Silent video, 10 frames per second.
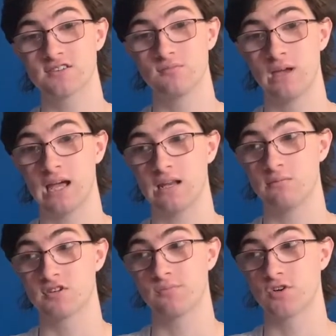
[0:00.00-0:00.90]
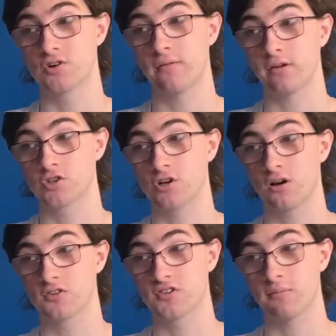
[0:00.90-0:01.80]
Man, he must have been driving a truck
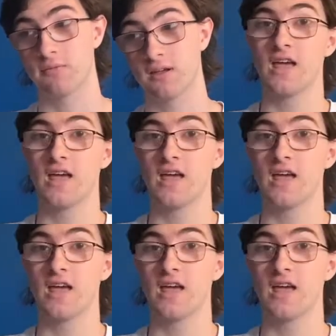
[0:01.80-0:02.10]
or something.